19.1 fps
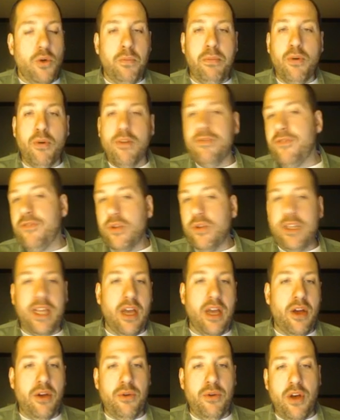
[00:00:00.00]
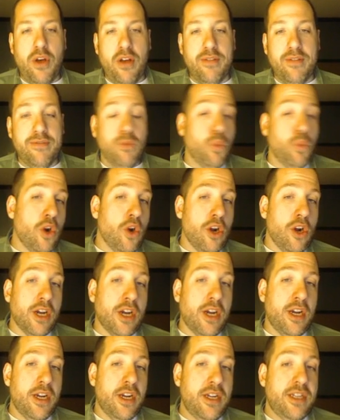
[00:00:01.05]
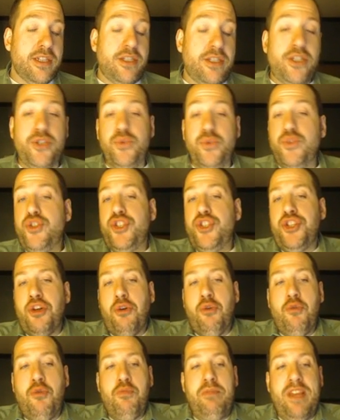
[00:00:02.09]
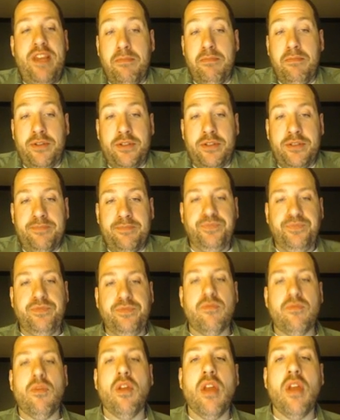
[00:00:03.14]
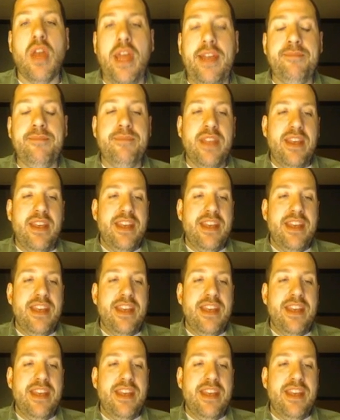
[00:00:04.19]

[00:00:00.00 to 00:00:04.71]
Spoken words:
portfolio of work to show people. Okay?